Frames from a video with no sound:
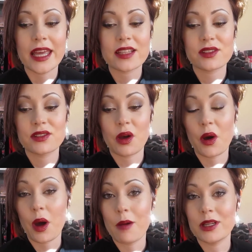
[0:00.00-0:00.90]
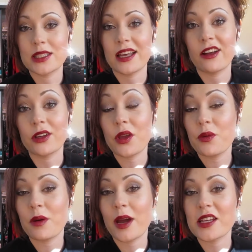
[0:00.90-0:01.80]
So I'm going to tell
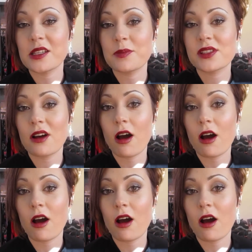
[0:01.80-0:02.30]
you what my tips